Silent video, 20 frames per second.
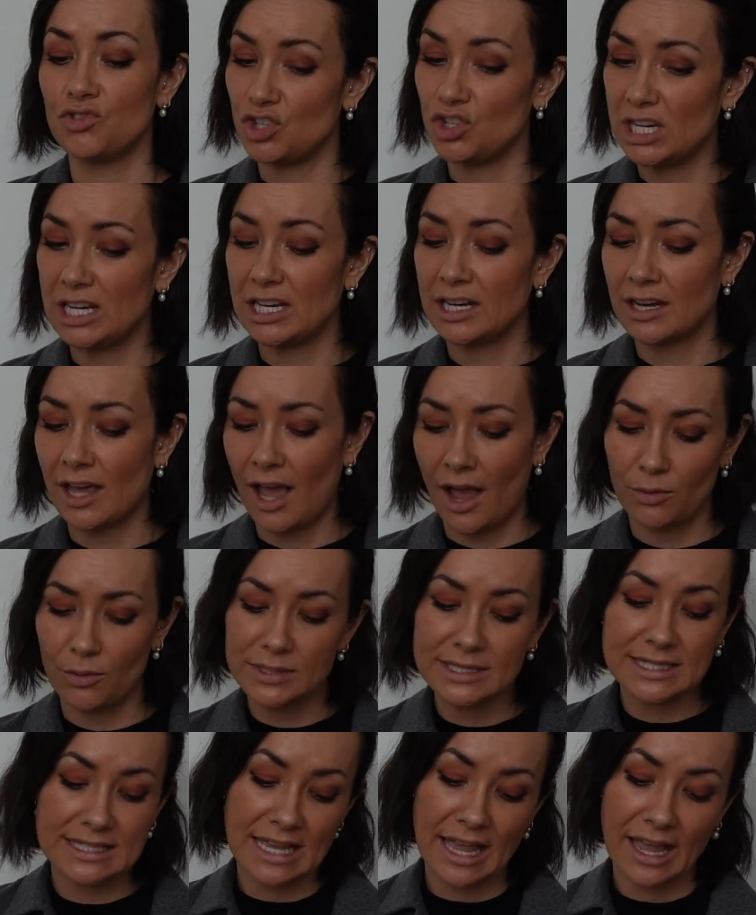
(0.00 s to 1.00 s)
jean, I
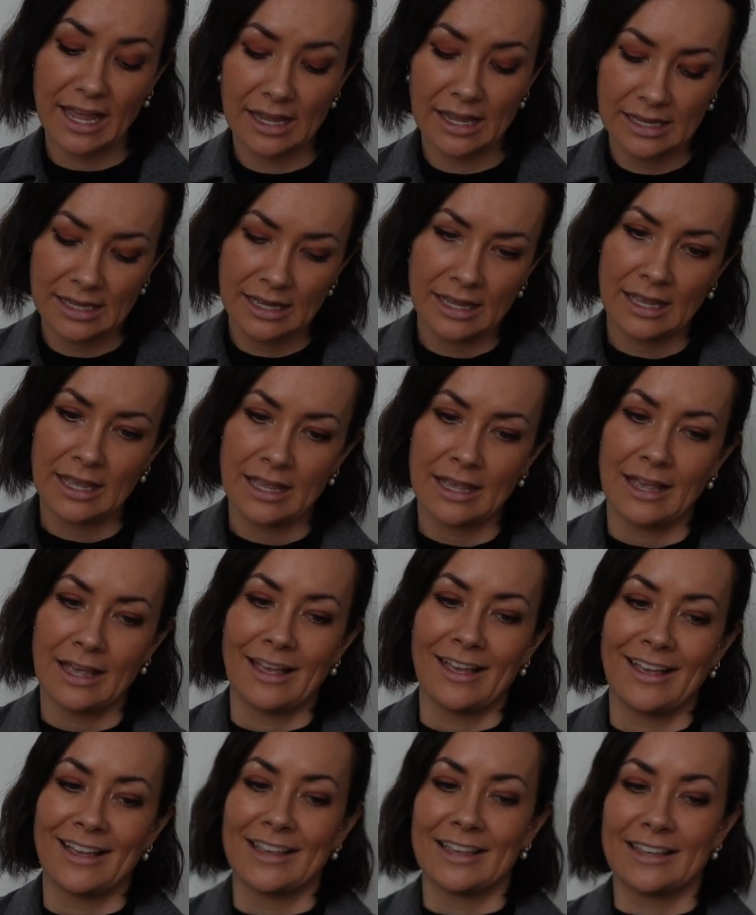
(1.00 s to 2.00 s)
would say.
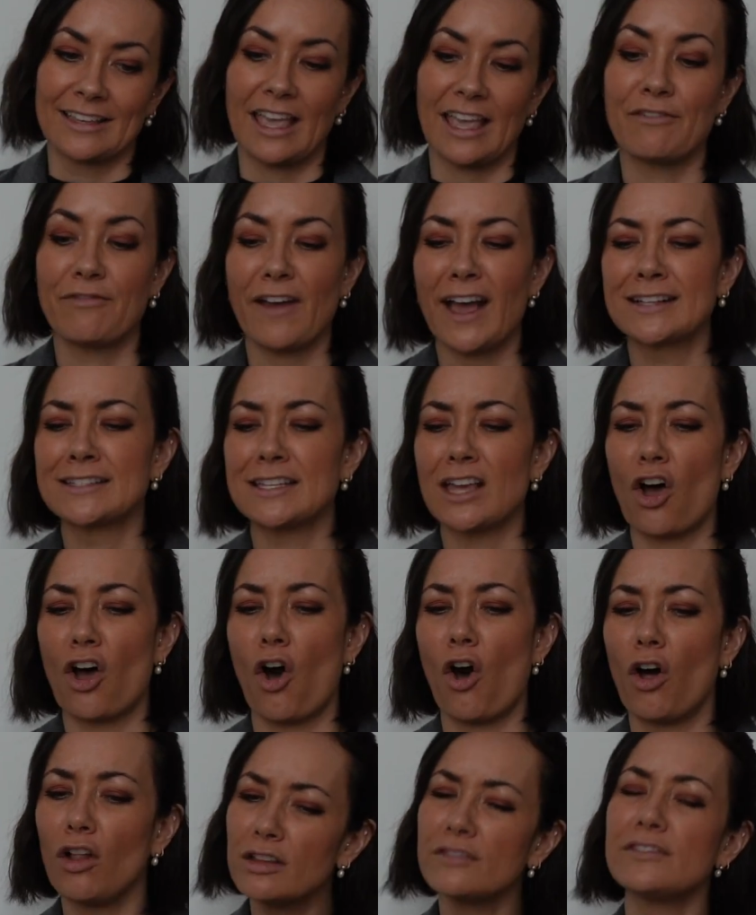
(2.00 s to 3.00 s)
In fact,
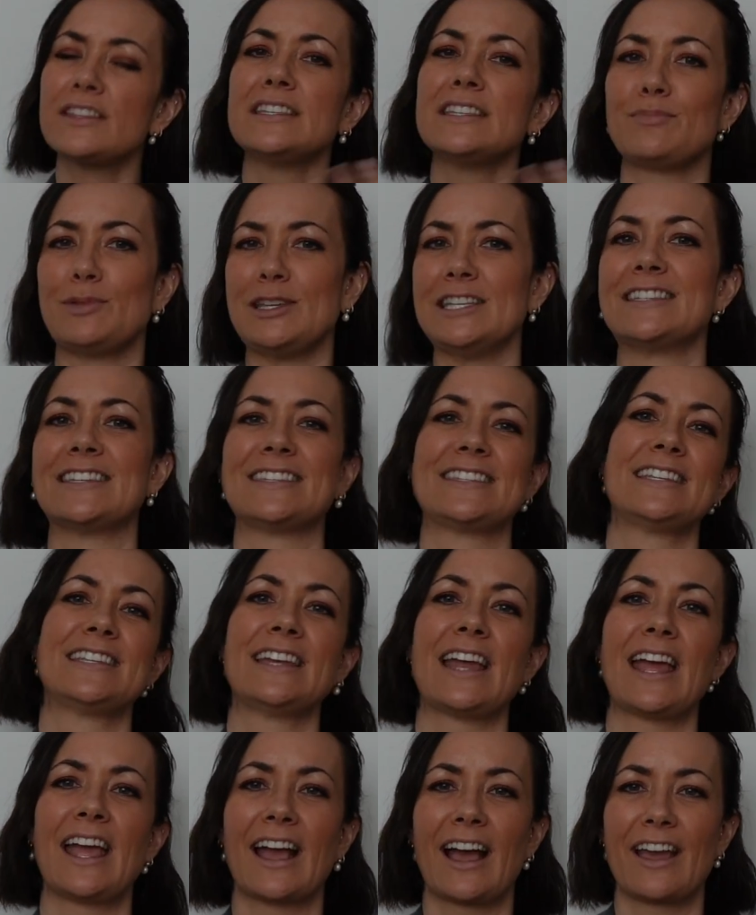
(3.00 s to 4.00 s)
all of these pieces
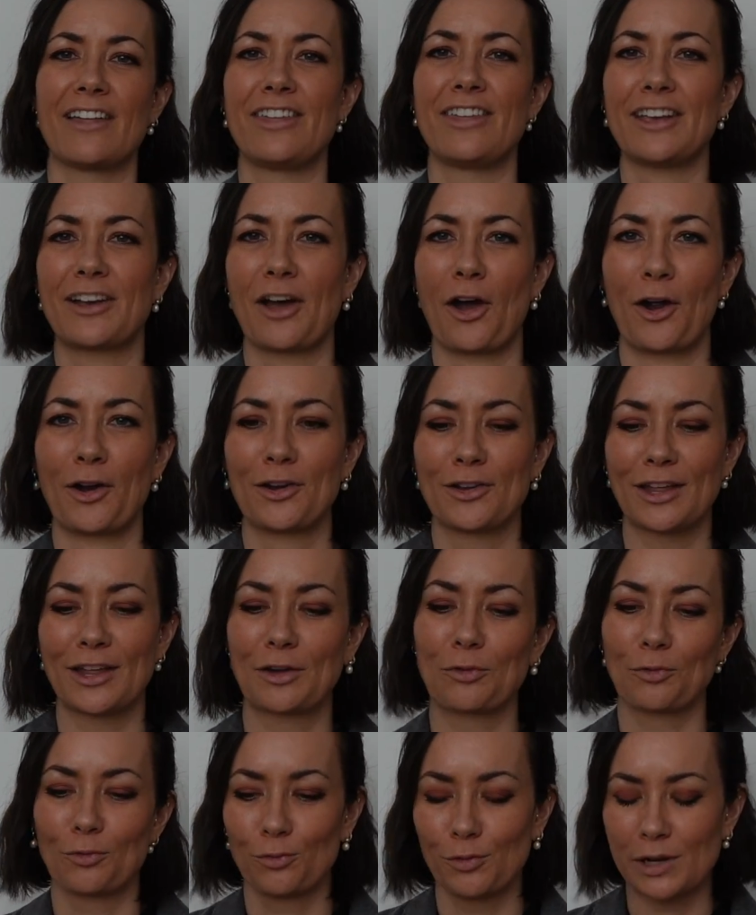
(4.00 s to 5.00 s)
today I think are
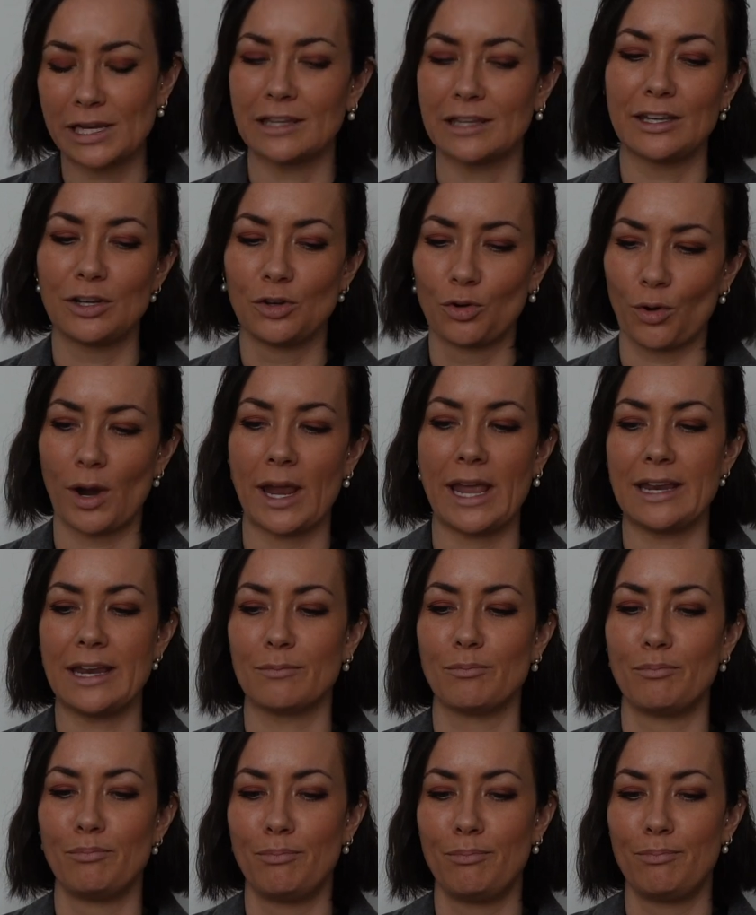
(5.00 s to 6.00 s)
like really
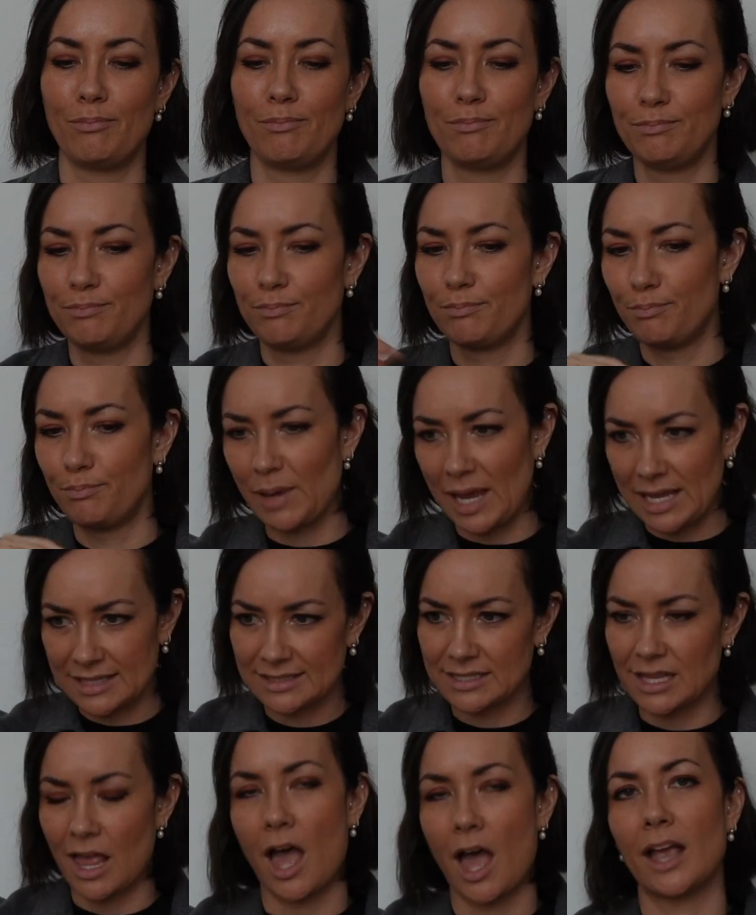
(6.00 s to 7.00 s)
great
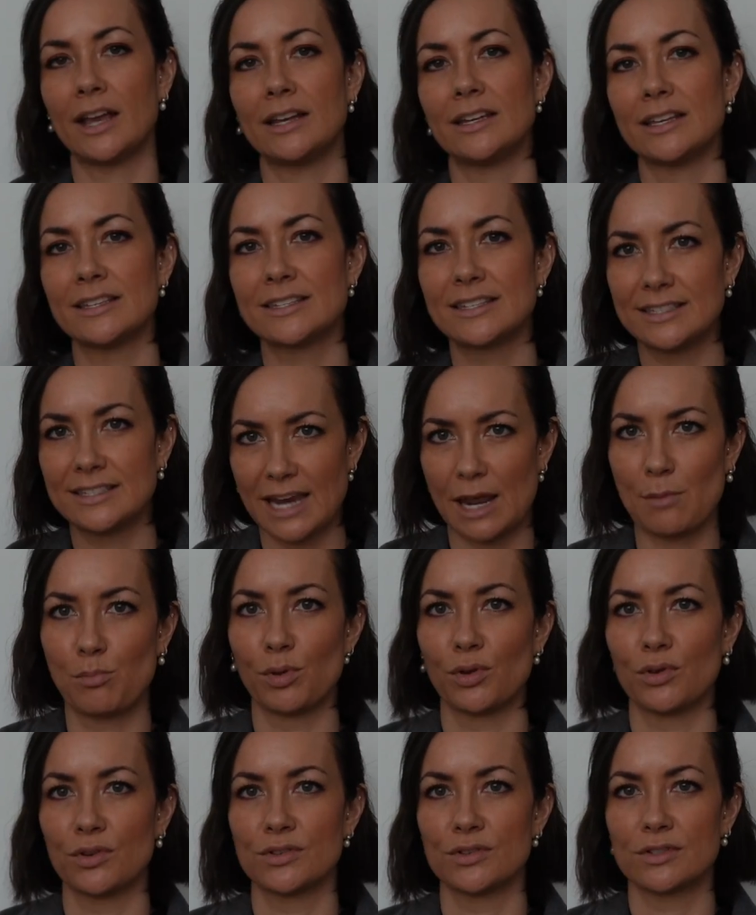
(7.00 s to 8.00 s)
baseline
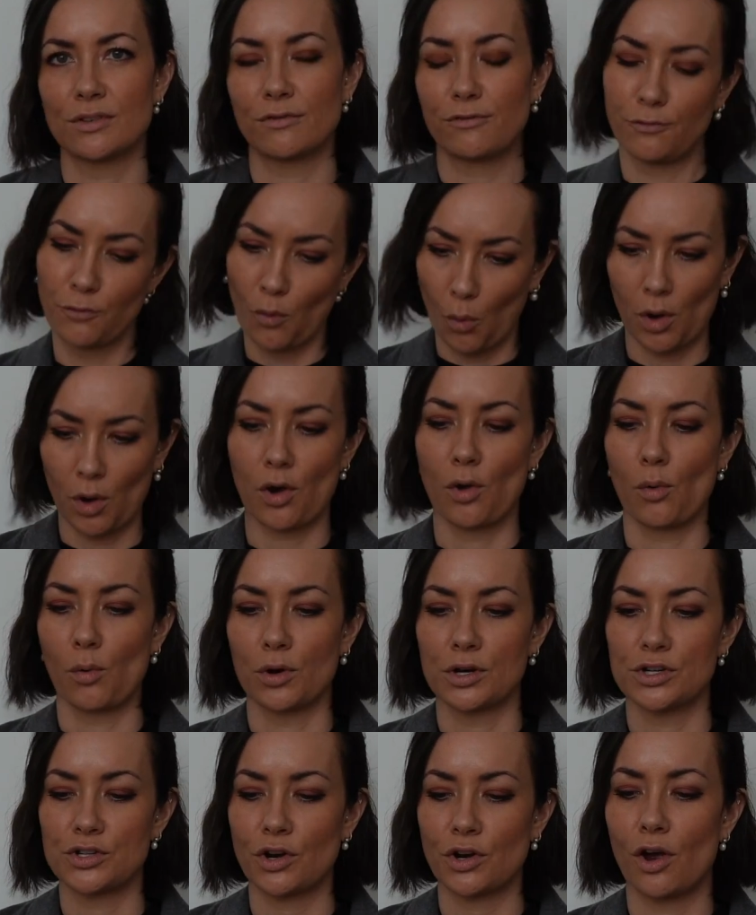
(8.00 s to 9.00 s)
staples for your
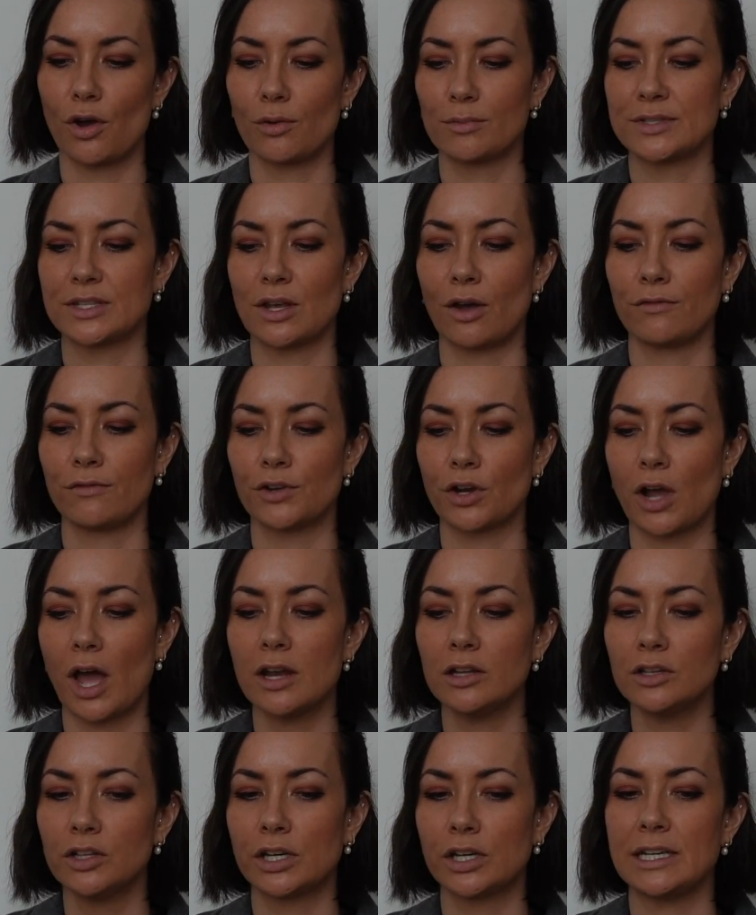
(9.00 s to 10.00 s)
wardrobe. So if you're
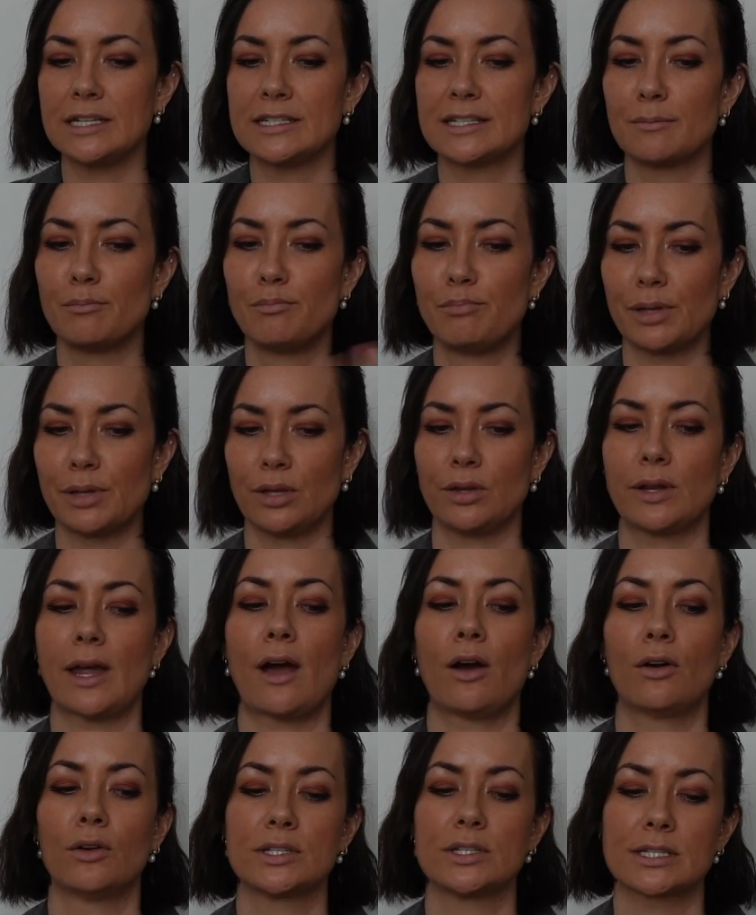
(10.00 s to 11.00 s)
kind of looking to build
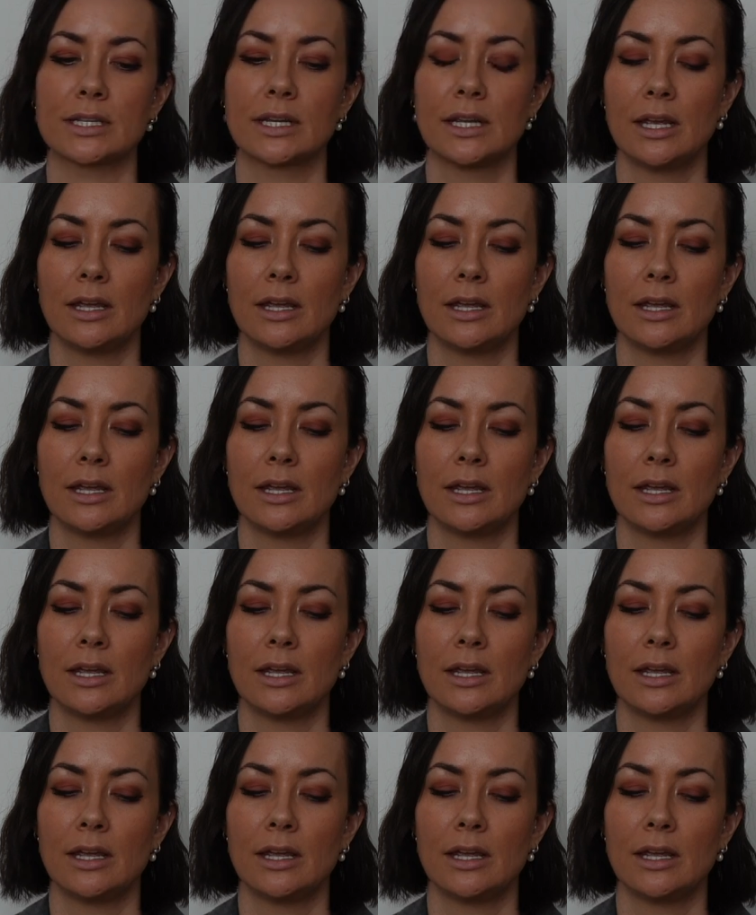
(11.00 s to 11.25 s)
out